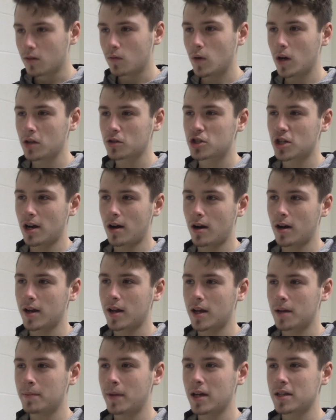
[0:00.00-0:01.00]
Well, Jerry,
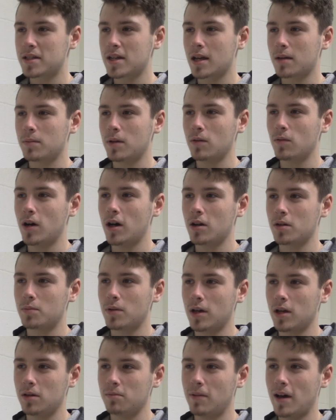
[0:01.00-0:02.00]
it might take me a while to
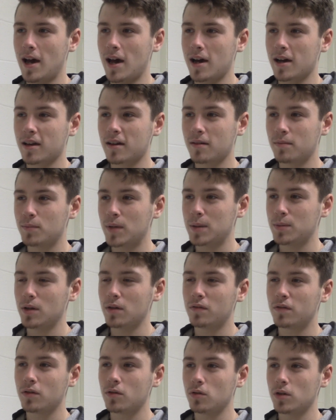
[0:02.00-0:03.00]
pay you back, maybe
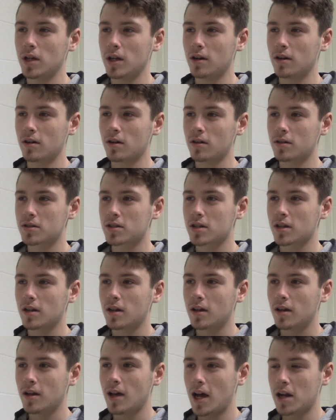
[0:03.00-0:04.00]
a few years.
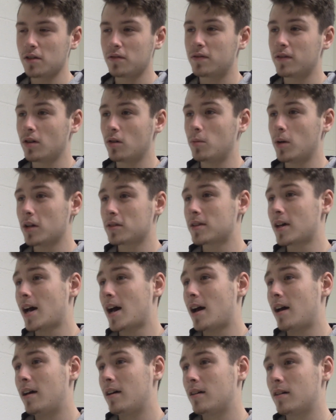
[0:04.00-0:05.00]
How do you feel about that?